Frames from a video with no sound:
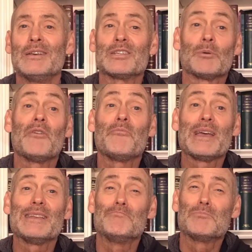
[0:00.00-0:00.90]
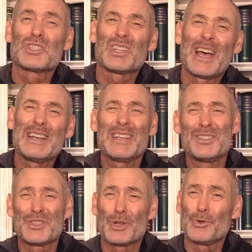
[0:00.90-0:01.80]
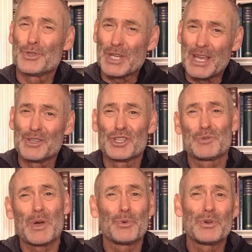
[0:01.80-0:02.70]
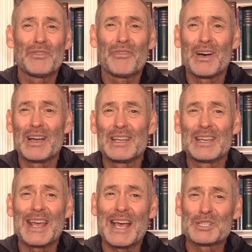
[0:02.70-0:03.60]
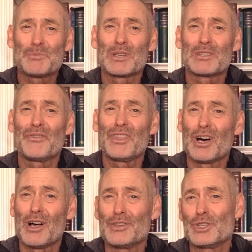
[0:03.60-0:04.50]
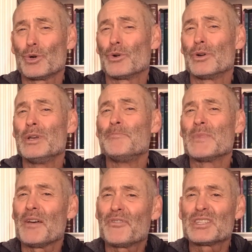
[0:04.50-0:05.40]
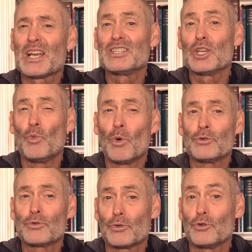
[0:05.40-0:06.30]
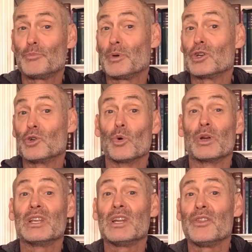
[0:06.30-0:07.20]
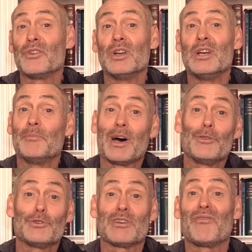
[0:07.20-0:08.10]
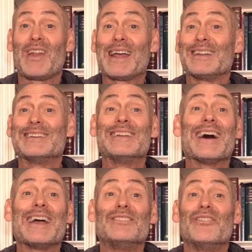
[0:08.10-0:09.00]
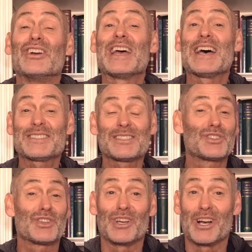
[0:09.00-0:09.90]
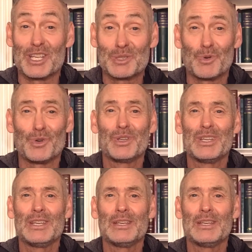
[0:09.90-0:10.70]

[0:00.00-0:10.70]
Some have made slight and subtle changes by redefining an aspect of theology or emphasizing one truth but ignoring another. Others have flatly denied the very essence of the gospel.